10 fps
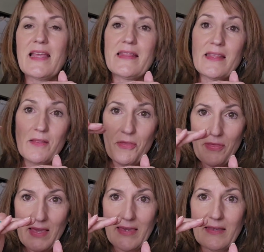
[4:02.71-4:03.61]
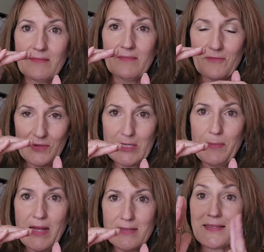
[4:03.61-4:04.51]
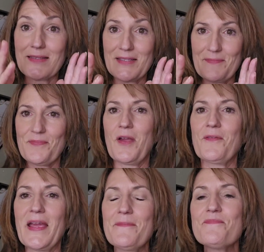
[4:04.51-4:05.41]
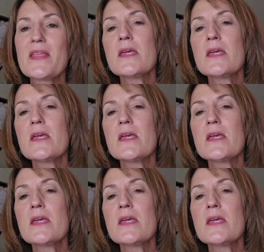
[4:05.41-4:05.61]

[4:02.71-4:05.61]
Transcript: and then the thinking responses. All right.